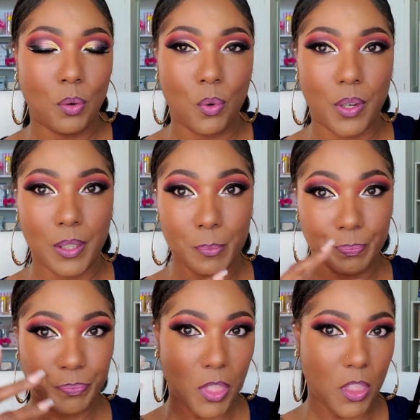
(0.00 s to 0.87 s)

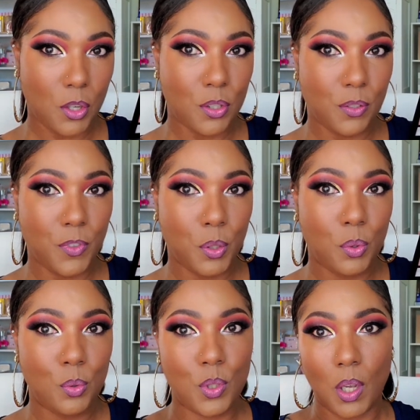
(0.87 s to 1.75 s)
or those of
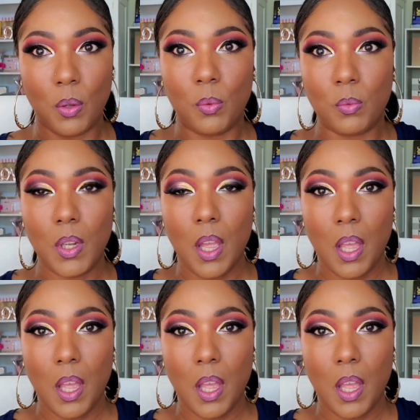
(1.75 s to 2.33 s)
you who don't